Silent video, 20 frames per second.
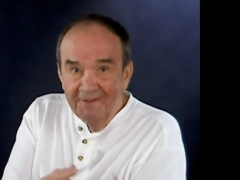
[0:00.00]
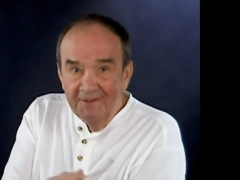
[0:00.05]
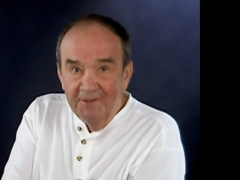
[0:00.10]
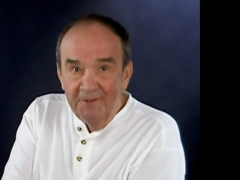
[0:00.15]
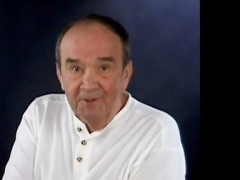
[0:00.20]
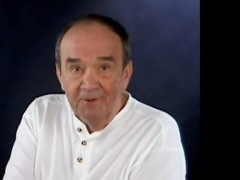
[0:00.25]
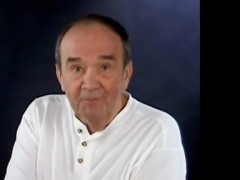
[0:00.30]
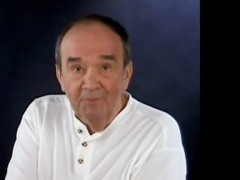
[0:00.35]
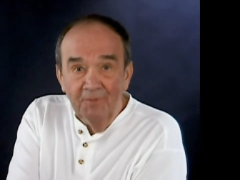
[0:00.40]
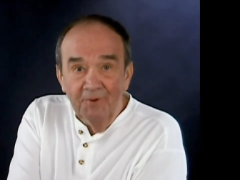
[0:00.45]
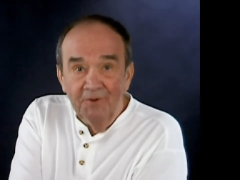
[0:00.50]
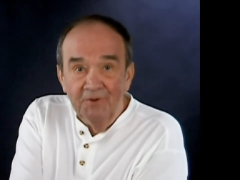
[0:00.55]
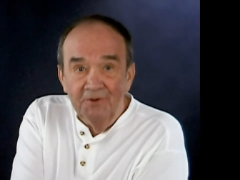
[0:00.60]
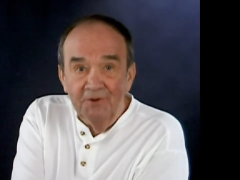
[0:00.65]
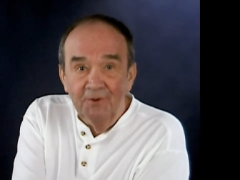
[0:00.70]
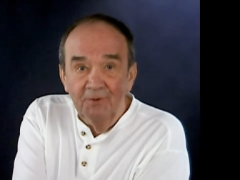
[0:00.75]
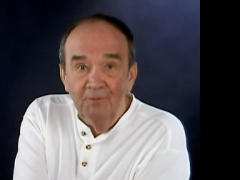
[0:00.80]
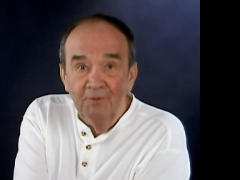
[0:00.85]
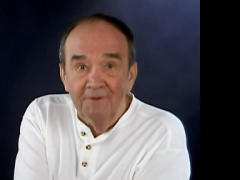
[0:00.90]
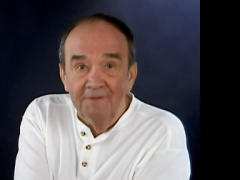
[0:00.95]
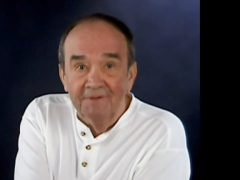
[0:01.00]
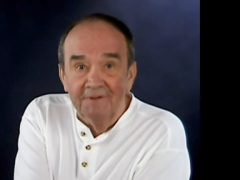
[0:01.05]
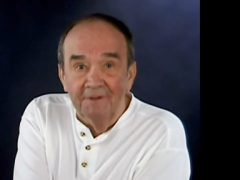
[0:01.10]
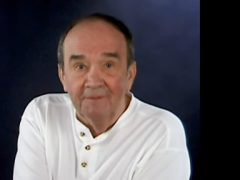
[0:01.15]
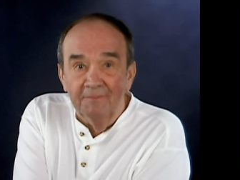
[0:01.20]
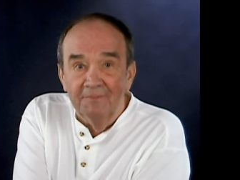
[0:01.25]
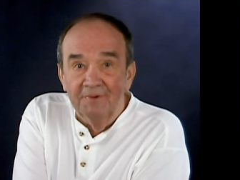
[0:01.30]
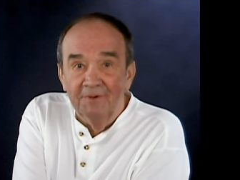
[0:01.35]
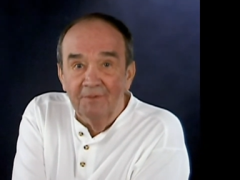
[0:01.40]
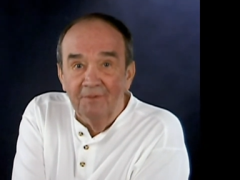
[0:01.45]
in which you
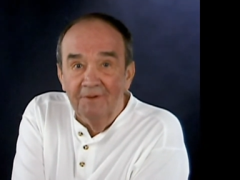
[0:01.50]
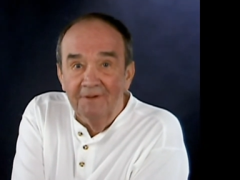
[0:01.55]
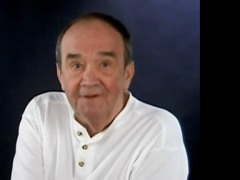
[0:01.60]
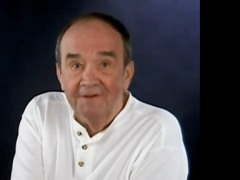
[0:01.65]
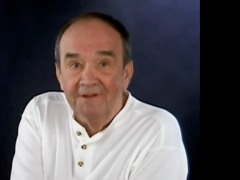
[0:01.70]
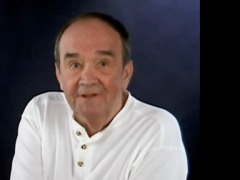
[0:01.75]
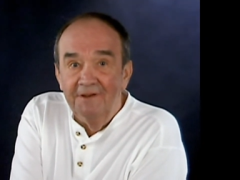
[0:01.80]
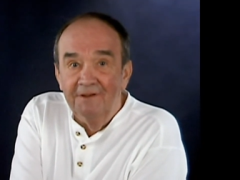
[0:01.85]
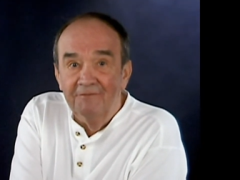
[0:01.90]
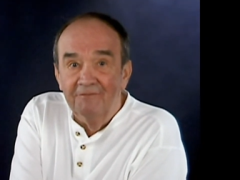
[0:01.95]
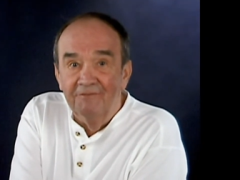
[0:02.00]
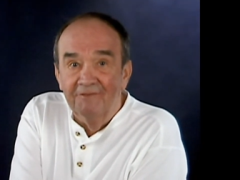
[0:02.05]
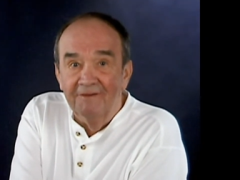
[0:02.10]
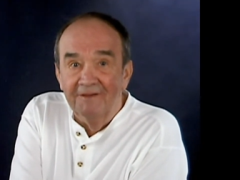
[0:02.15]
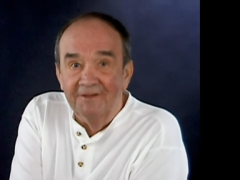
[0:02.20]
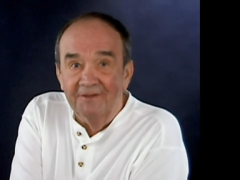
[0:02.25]
attempt to identify